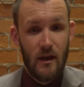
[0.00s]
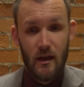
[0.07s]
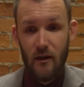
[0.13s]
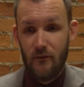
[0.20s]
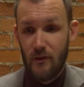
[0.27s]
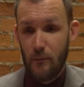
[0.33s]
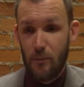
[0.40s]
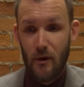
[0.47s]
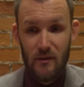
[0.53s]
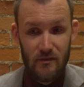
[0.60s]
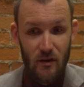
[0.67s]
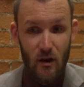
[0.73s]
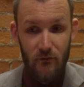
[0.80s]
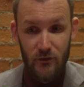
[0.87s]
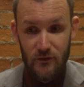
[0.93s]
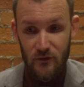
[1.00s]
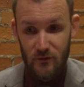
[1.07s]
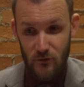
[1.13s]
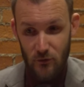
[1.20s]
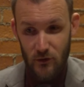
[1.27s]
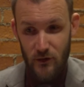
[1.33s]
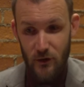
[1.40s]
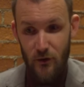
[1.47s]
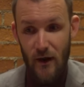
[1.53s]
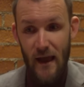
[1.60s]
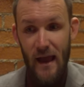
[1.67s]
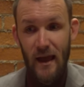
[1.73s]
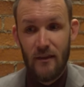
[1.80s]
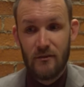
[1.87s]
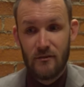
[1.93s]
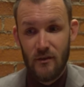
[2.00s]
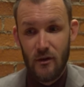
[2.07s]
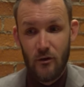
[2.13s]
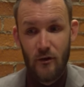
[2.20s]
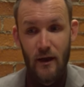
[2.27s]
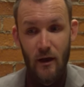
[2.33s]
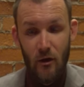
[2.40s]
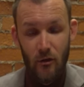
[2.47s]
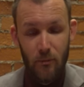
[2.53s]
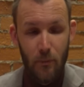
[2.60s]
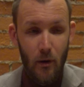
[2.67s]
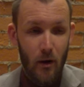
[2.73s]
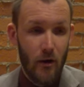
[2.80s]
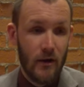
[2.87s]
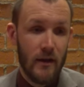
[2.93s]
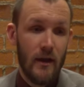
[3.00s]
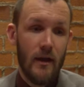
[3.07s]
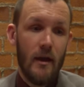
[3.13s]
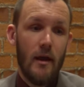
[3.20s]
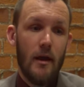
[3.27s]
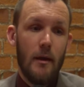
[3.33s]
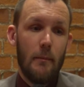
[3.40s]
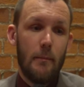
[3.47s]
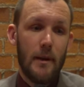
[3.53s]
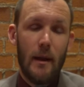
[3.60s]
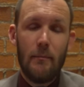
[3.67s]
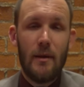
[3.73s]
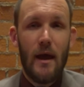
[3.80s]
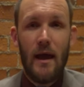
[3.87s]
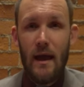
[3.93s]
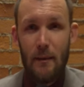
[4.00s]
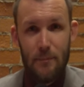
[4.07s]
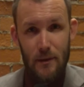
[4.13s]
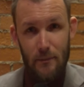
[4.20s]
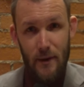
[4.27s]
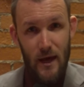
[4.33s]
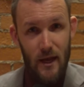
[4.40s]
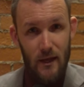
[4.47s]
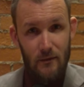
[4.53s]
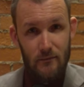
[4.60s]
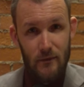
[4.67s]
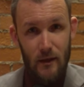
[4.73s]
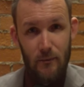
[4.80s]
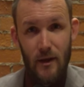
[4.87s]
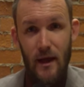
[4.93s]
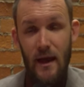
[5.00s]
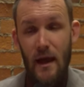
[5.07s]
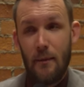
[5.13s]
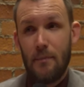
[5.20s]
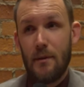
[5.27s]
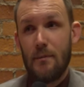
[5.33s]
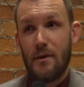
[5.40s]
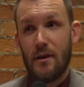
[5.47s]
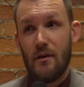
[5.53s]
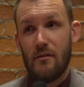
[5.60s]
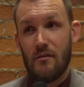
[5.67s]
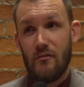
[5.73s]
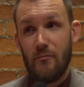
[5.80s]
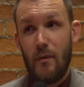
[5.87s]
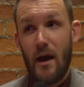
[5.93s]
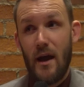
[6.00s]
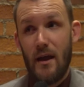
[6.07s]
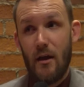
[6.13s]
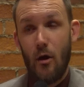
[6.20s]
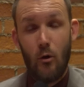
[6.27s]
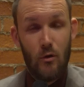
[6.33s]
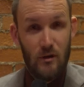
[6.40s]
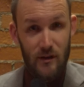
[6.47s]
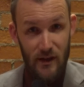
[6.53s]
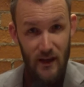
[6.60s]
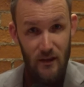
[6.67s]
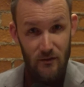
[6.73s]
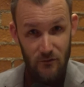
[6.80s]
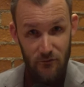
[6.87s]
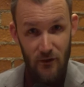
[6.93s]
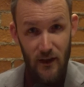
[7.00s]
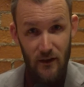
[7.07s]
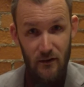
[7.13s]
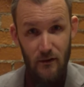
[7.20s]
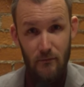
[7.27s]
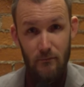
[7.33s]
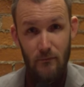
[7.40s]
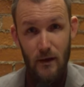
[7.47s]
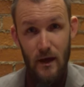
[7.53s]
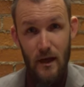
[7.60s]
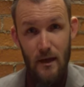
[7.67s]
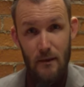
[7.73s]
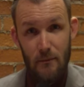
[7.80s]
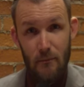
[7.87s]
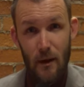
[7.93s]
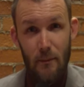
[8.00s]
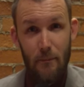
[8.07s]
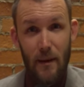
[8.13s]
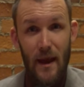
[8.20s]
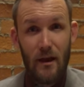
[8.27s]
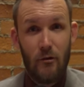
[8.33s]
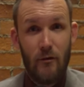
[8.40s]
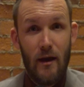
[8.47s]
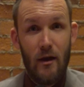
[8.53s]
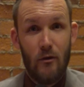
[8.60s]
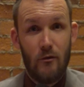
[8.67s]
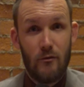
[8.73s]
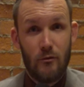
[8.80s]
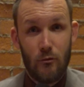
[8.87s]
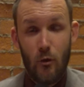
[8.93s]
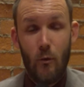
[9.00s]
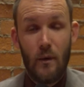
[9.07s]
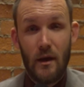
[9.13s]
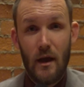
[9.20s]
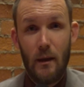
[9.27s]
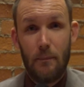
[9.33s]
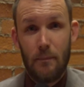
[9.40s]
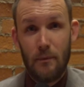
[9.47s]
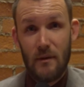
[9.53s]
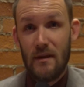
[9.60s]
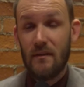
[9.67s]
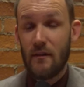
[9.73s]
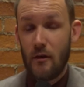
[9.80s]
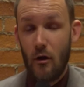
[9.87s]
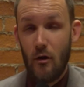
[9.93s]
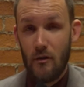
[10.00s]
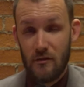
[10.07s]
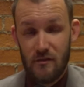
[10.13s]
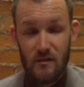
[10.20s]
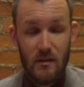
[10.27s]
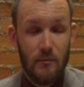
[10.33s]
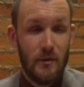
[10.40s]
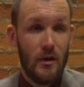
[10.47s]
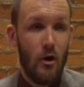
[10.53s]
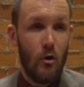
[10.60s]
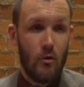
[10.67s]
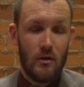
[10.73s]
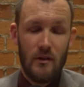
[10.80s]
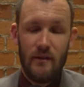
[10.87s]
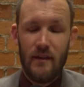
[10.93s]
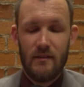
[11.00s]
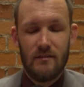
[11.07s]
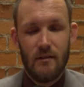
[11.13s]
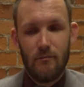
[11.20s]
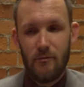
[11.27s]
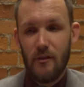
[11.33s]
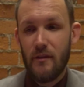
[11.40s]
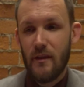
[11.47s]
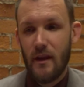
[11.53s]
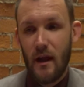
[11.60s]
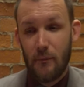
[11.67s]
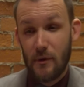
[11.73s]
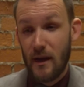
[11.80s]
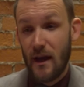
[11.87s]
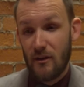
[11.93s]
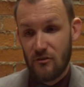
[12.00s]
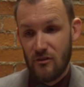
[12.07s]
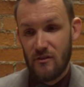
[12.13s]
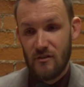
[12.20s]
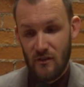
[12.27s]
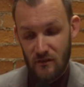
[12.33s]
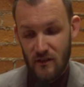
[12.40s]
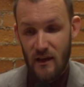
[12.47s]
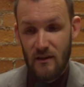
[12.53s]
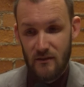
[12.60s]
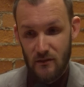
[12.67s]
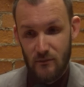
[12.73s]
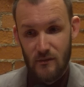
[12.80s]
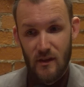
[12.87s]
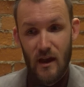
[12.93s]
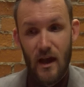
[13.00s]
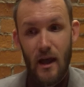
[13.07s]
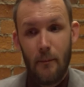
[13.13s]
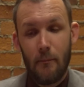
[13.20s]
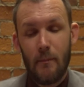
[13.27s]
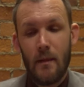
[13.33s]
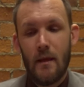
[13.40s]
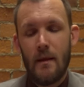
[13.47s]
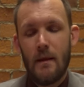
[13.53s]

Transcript: Covered the press conferences earlier at Sutter Health Park. But I'm not happy about it. I'm not happy because of my Oakland A's fandom, my background growing up in the Coliseum in Oakland. That's something that I'm going to actually take some time